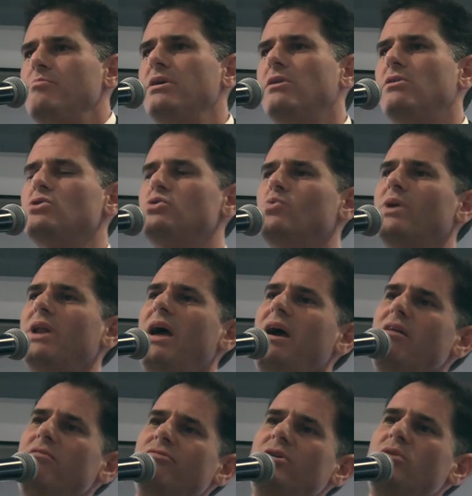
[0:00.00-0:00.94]
Because
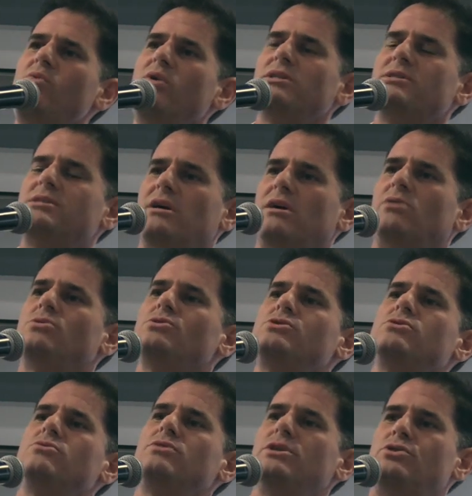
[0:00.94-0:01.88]
when everyone
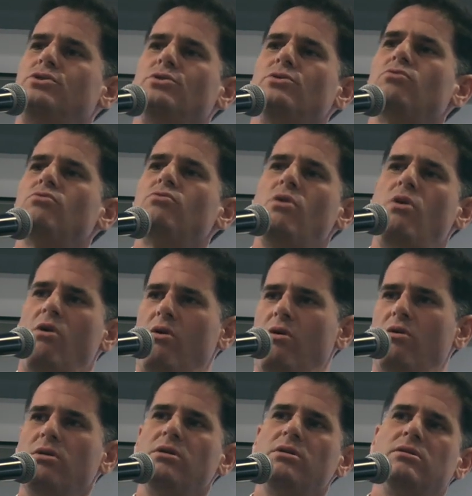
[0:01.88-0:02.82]
tells you that you're
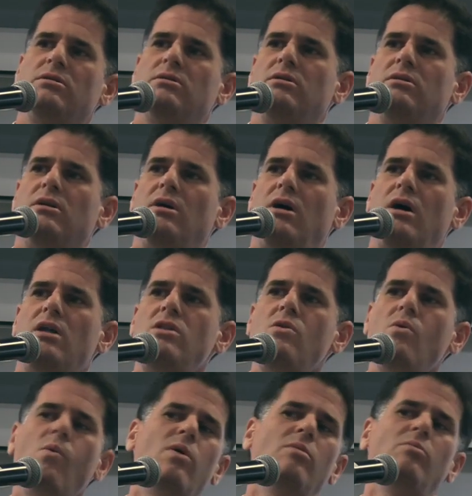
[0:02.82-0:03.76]
wrong, a
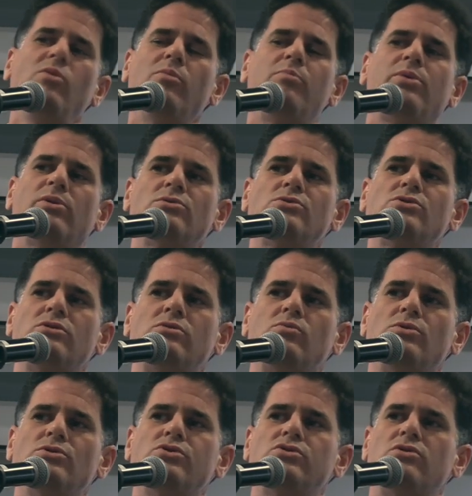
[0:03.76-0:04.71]
normal
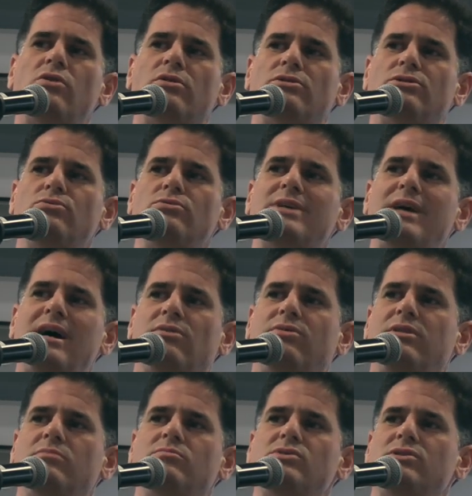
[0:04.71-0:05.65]
person will start to
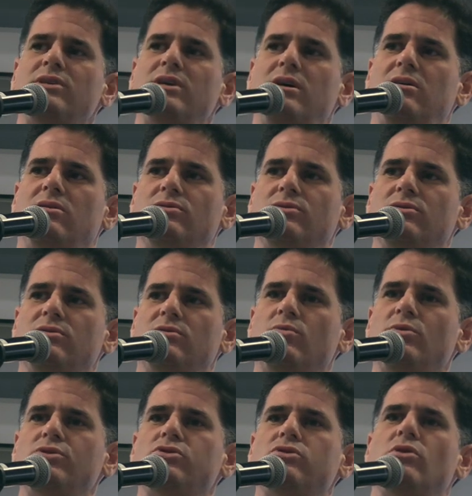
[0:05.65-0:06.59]
doubt themselves,
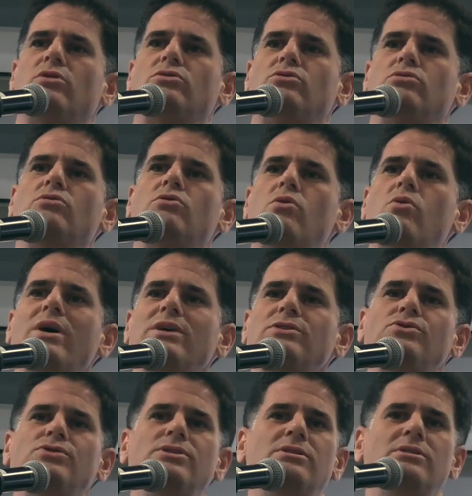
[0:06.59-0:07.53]
will start to
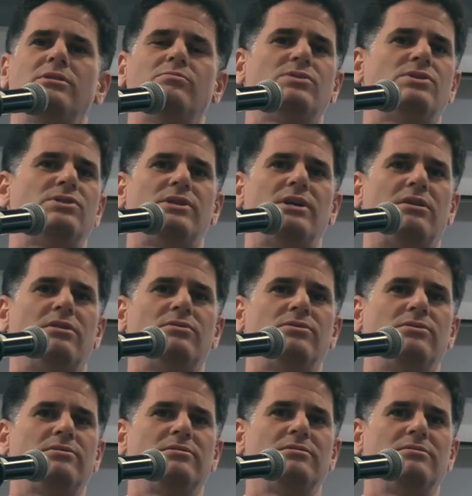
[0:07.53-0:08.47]
question
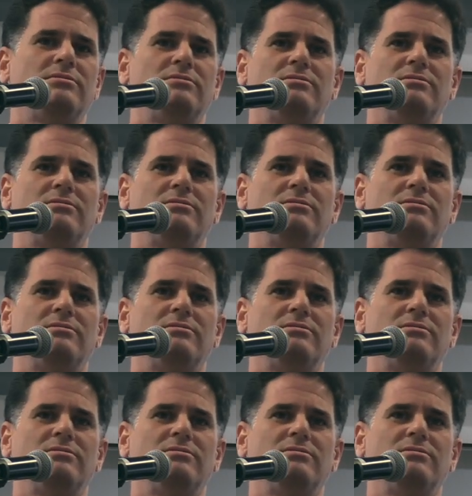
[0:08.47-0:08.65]
themselves.